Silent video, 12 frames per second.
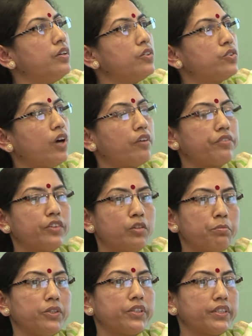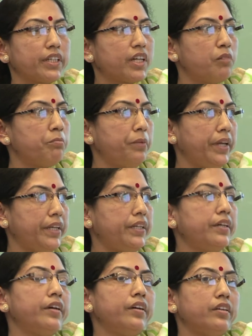So after the projects are complete,
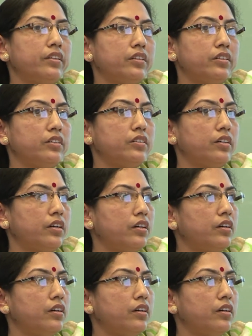the